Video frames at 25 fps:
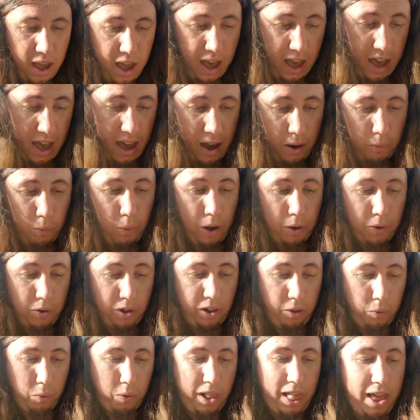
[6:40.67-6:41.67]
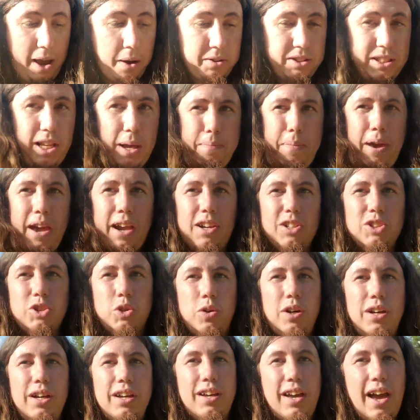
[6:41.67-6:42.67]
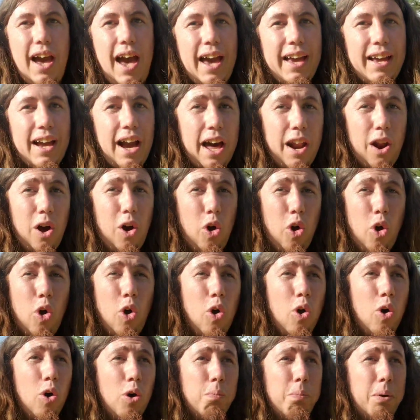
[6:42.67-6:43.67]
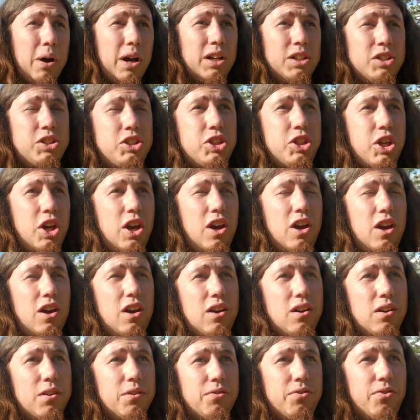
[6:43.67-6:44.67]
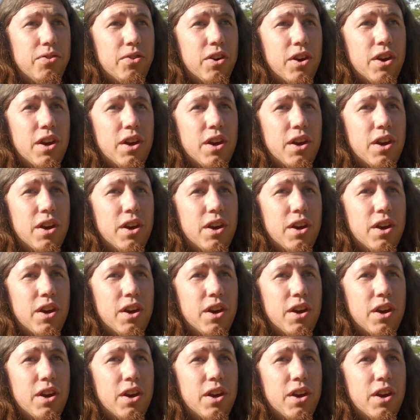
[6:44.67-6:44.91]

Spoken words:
Well, while I was at Baker's Creek, I got a whole bunch of